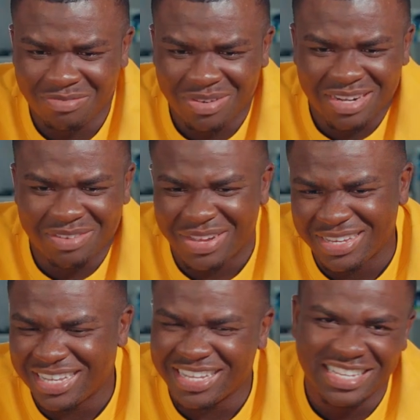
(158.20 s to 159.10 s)
one of them
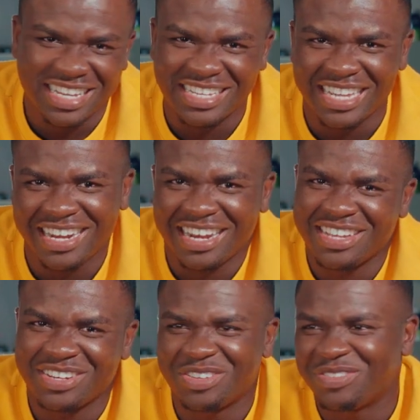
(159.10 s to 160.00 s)
ideas I just had, like,
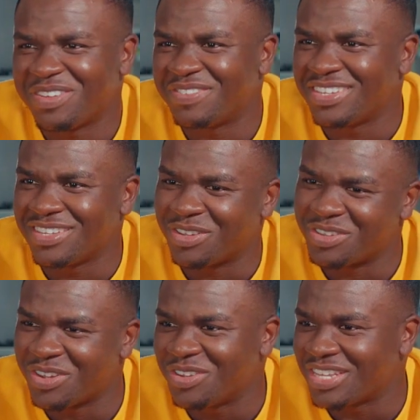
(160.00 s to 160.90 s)
you know, you've never seen
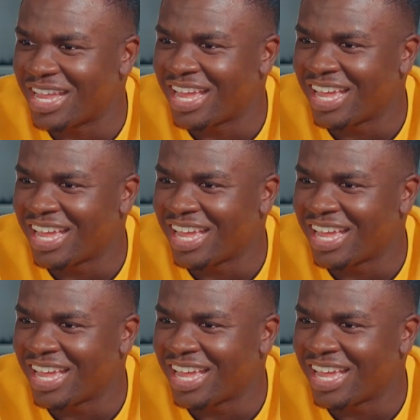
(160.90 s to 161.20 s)
Dr. O's hair,